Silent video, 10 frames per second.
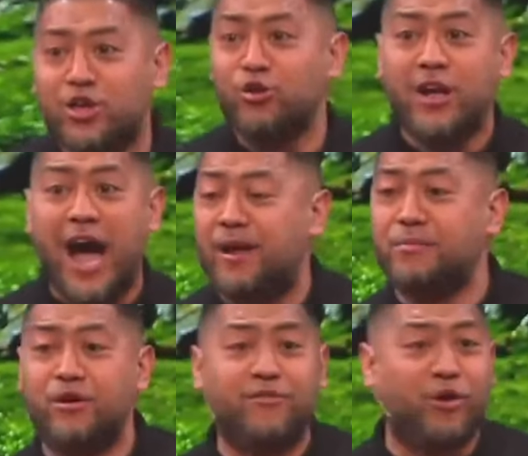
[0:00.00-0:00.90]
you got to
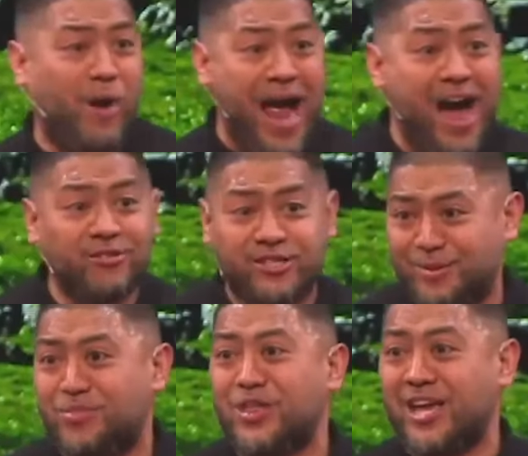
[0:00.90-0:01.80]
move around
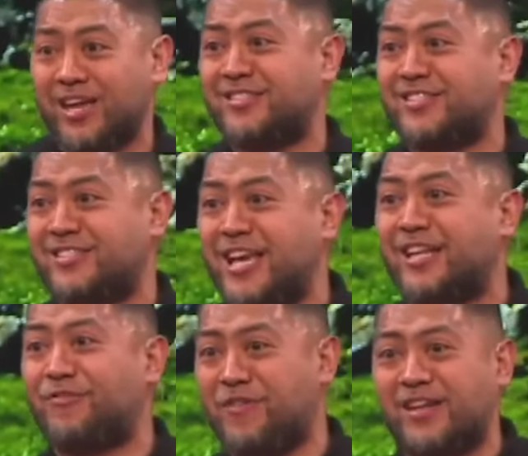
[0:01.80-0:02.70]
some things to
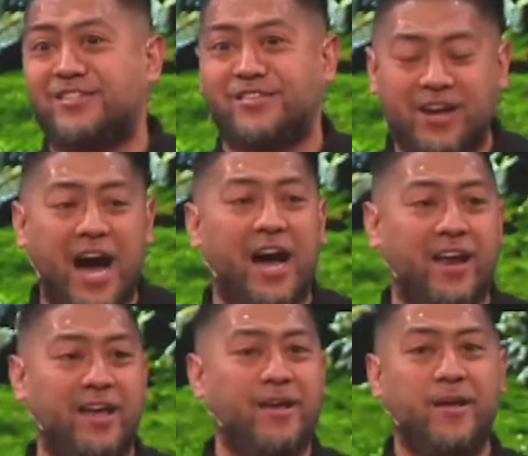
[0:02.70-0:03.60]
seek the face of God.
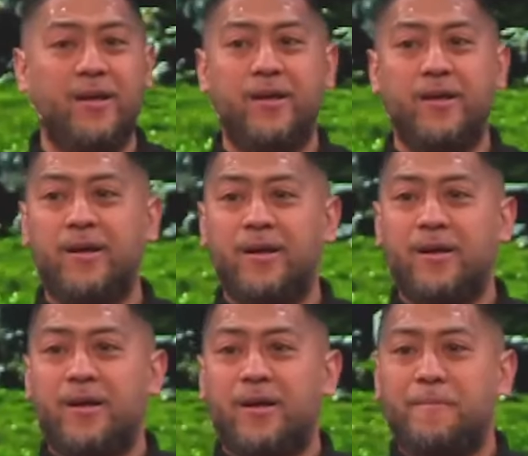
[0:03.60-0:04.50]

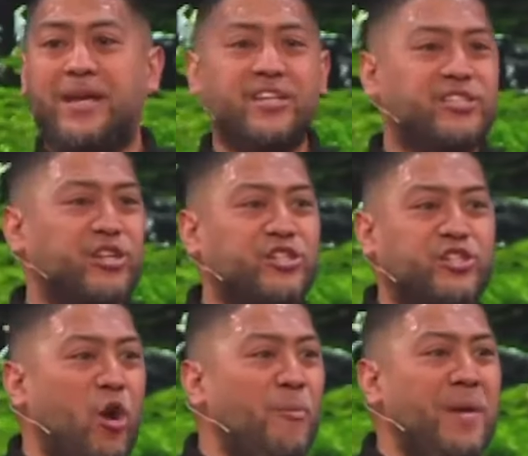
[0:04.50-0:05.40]
Because there's
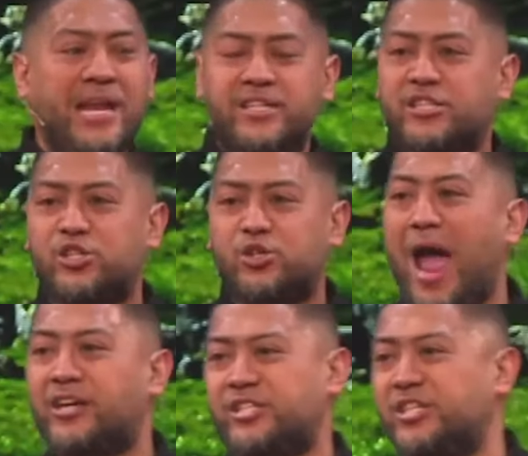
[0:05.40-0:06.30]
so many
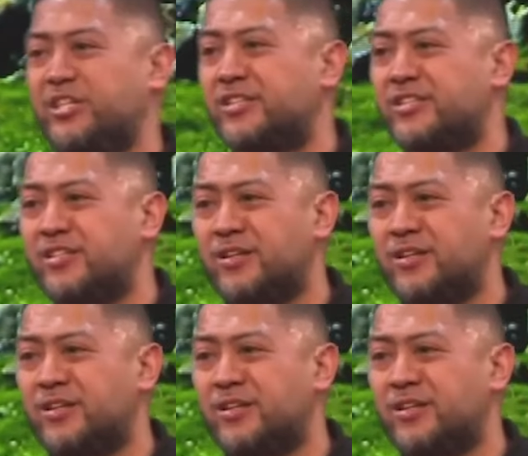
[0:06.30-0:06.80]
distractions,